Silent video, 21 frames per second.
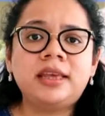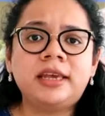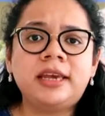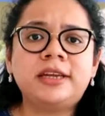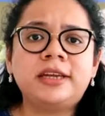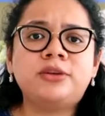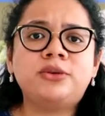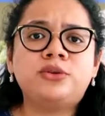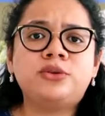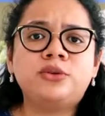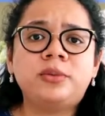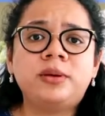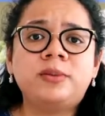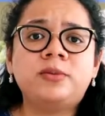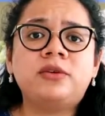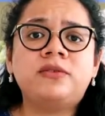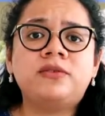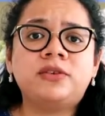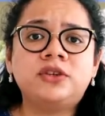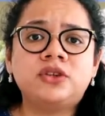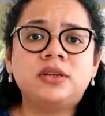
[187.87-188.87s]
get you to be
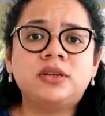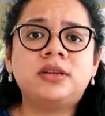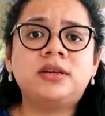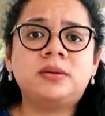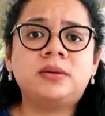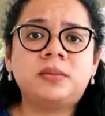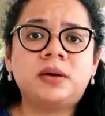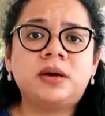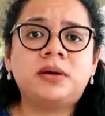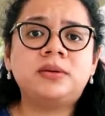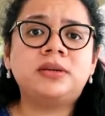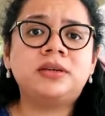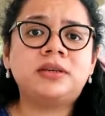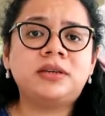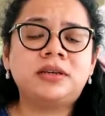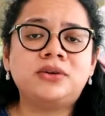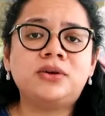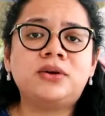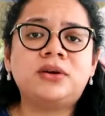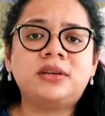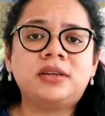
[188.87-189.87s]
more vigilant about it
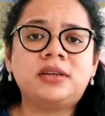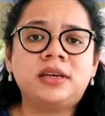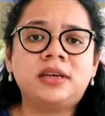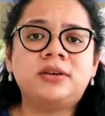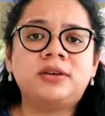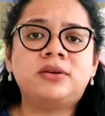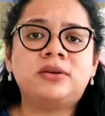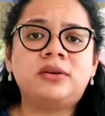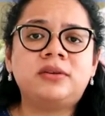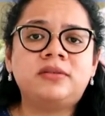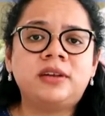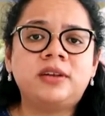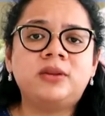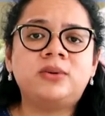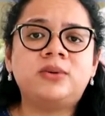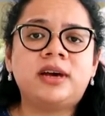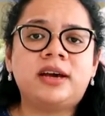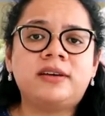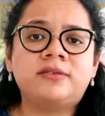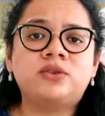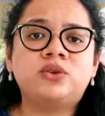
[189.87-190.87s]
and not ignore when
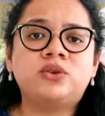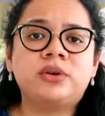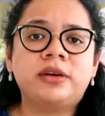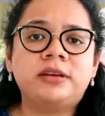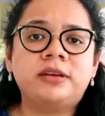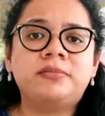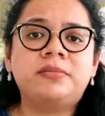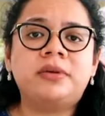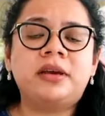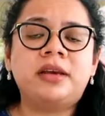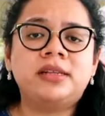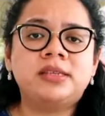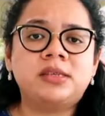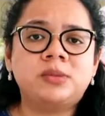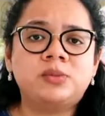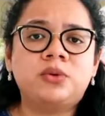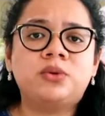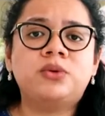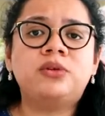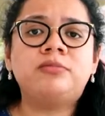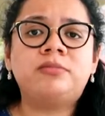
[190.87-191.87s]
you have joint pains,
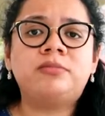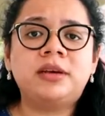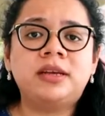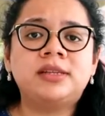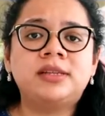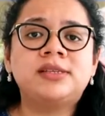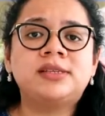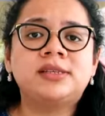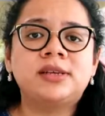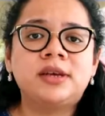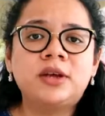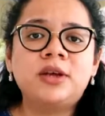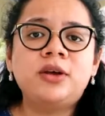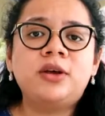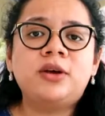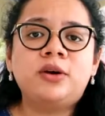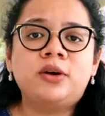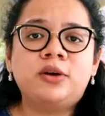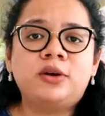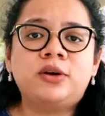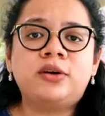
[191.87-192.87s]
bone pains,
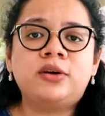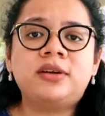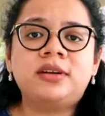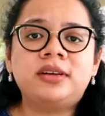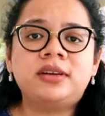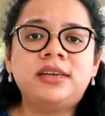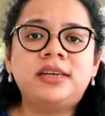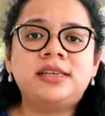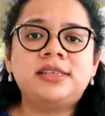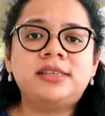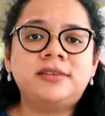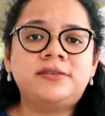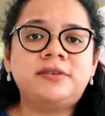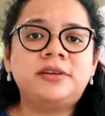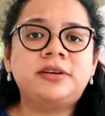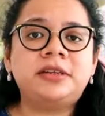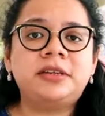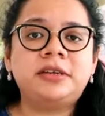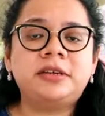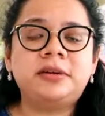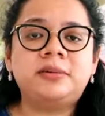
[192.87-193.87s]
or easy
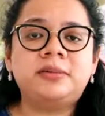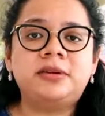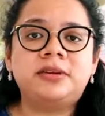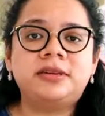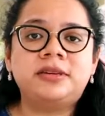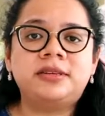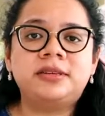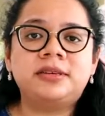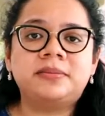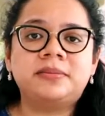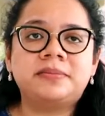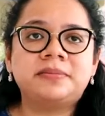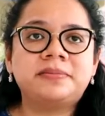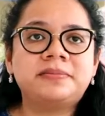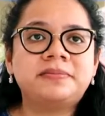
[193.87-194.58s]
fatigability.